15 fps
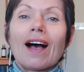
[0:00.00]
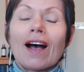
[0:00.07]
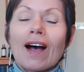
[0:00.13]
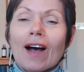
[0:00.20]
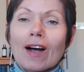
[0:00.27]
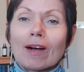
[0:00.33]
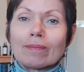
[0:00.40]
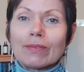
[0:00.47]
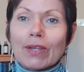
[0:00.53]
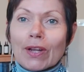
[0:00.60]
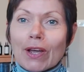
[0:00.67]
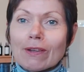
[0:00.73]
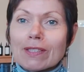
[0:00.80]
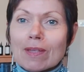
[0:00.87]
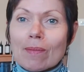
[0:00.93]
you
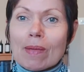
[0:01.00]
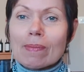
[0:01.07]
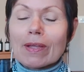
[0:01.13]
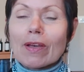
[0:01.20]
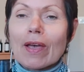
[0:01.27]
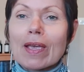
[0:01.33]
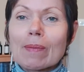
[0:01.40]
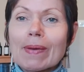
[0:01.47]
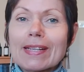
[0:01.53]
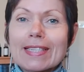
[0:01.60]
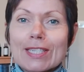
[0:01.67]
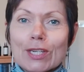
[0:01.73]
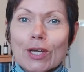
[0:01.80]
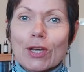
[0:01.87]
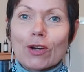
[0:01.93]
know, some people are going a
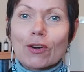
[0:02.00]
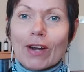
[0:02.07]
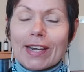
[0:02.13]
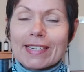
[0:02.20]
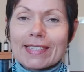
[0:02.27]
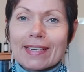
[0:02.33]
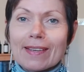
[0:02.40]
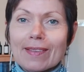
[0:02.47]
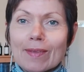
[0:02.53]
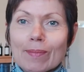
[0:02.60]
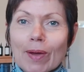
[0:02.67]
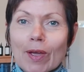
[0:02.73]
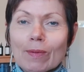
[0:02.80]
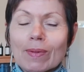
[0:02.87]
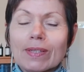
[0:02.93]
bit stir crazy at the
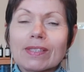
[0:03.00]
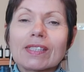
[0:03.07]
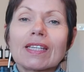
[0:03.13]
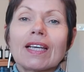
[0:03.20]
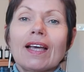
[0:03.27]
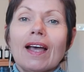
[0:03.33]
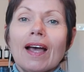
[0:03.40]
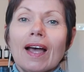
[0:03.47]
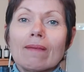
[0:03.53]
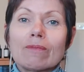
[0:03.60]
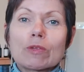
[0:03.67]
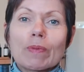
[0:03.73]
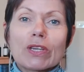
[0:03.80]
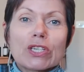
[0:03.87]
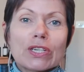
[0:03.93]
moment,
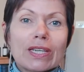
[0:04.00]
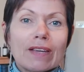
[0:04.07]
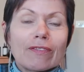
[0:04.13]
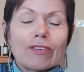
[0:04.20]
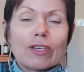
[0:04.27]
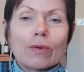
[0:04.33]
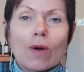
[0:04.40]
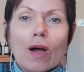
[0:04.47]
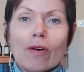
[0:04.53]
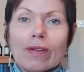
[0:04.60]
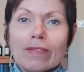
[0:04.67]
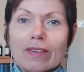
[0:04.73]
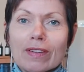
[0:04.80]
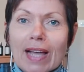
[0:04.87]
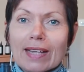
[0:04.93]
especially if you are
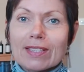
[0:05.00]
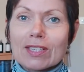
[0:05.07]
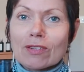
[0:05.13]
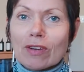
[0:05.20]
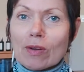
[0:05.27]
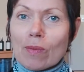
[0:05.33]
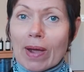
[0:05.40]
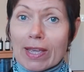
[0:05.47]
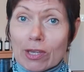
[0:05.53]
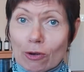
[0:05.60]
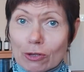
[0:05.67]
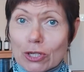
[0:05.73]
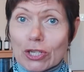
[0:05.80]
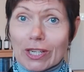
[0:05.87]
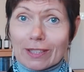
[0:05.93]
in the category where
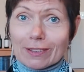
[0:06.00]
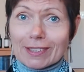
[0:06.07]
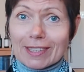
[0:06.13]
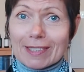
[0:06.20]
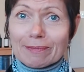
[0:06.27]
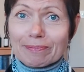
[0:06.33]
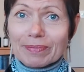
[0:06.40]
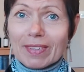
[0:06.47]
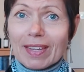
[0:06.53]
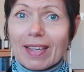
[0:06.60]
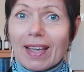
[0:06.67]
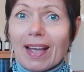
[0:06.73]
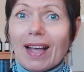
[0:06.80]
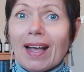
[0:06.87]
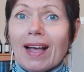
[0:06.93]
you're shielding
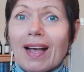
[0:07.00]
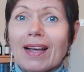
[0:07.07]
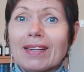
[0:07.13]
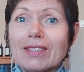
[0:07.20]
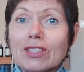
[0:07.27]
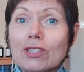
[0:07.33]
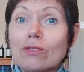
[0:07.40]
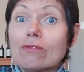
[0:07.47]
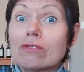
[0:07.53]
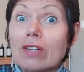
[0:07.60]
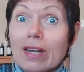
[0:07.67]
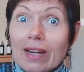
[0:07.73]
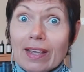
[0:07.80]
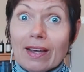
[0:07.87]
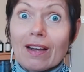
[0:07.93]
and you
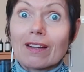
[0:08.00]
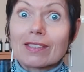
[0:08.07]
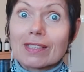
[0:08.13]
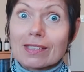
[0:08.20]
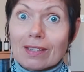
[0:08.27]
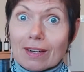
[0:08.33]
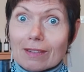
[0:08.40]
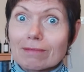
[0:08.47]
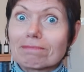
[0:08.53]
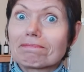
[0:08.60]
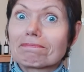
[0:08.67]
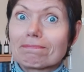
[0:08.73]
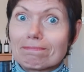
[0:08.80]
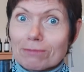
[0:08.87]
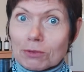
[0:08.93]
really are stuck
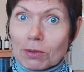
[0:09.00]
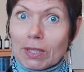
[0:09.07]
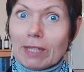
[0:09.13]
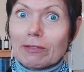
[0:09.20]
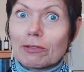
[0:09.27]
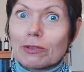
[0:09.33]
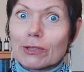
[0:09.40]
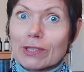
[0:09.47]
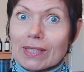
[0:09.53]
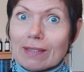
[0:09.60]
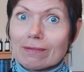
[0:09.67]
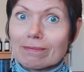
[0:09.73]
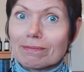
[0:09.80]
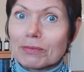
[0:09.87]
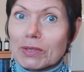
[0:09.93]

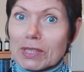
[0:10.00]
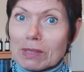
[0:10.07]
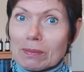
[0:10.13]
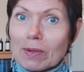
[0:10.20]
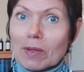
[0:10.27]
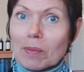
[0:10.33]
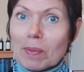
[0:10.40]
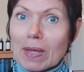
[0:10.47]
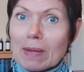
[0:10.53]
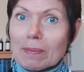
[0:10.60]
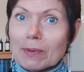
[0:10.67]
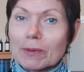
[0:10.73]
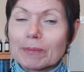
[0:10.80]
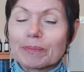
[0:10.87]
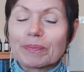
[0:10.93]
24/7 with some other
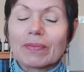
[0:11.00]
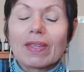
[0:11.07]
people.